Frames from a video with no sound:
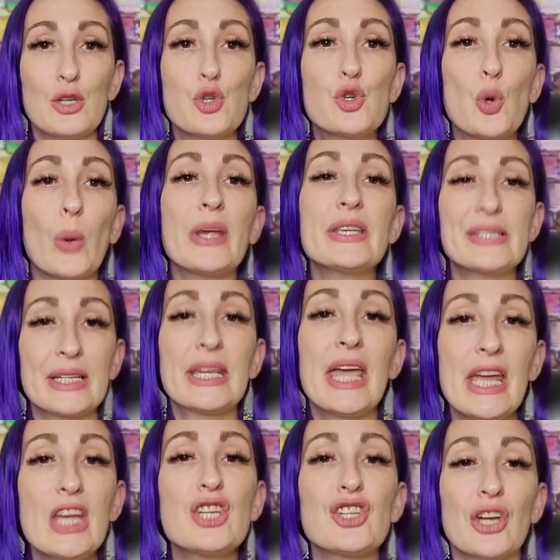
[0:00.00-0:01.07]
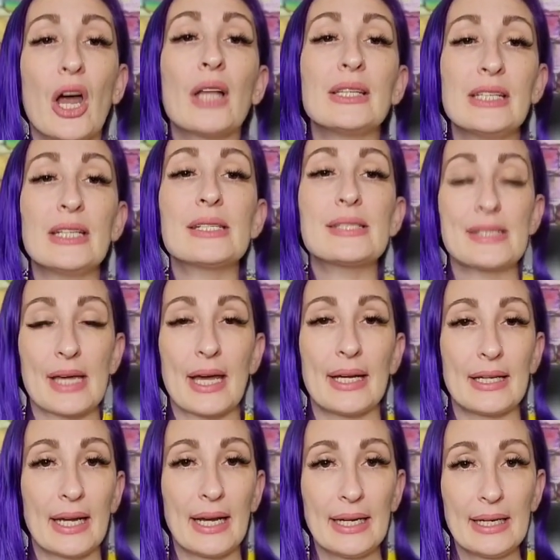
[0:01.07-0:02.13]
joyous occasion on the
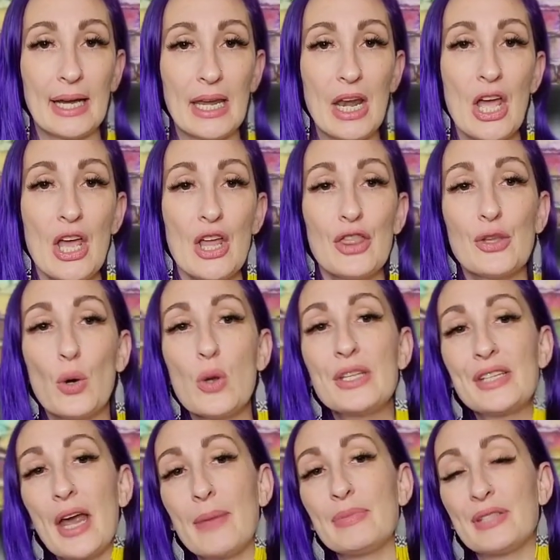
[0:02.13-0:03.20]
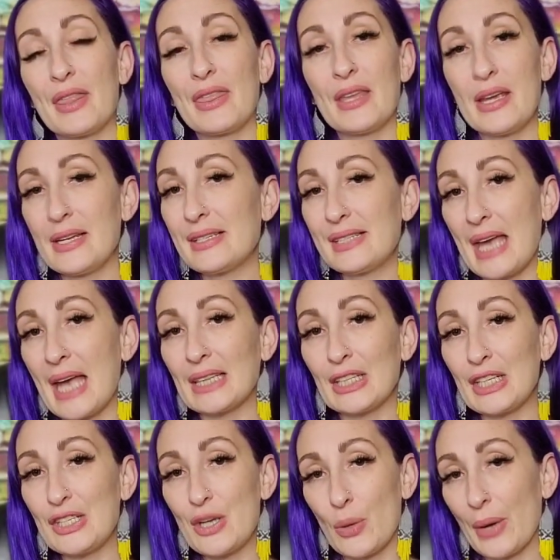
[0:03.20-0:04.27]
inside. And those types of things
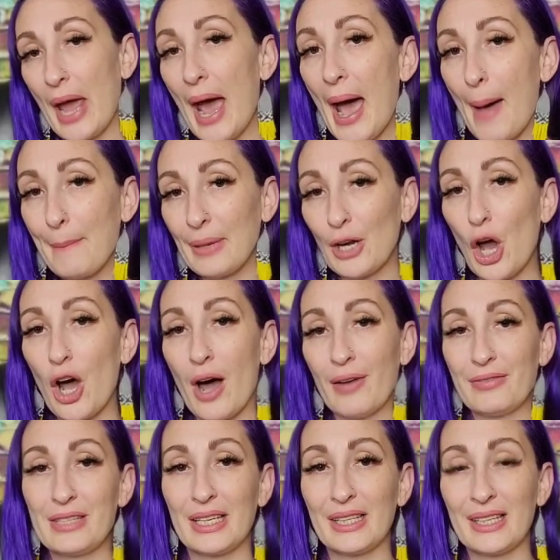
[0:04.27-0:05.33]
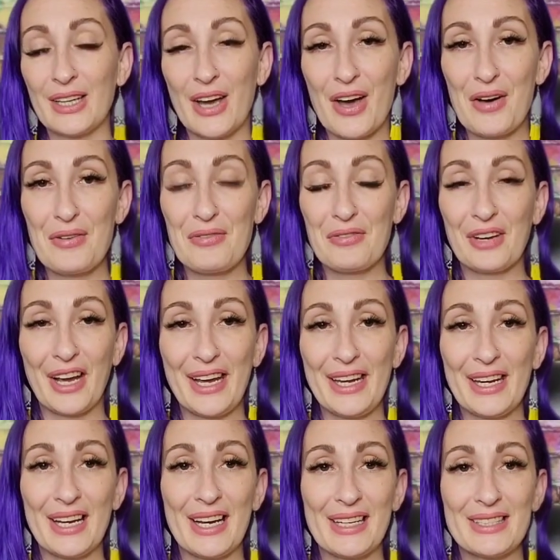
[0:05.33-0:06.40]
sadly don't happen often enough.
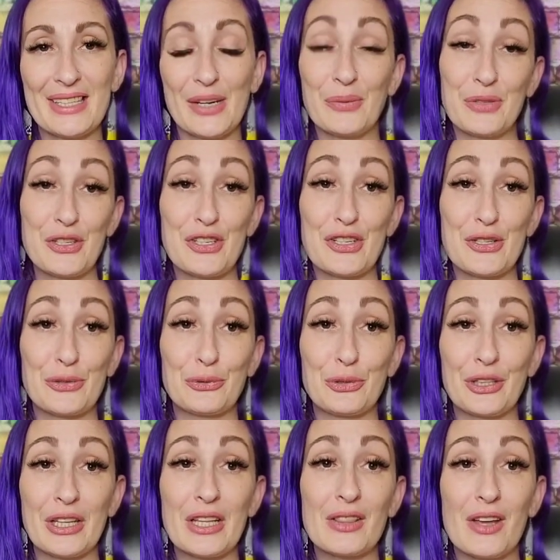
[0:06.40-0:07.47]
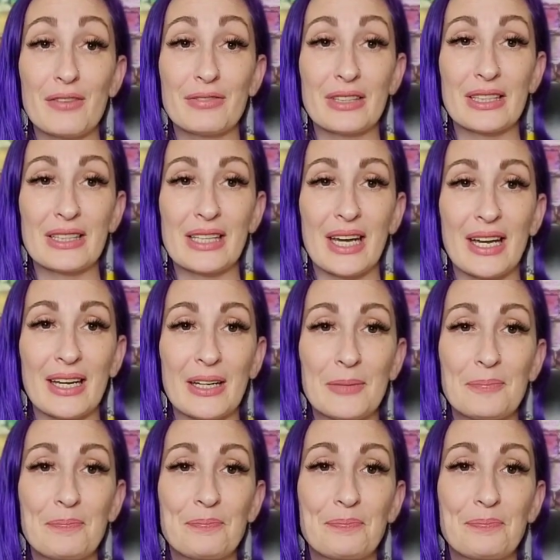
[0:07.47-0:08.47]
And it was just a really lovely day.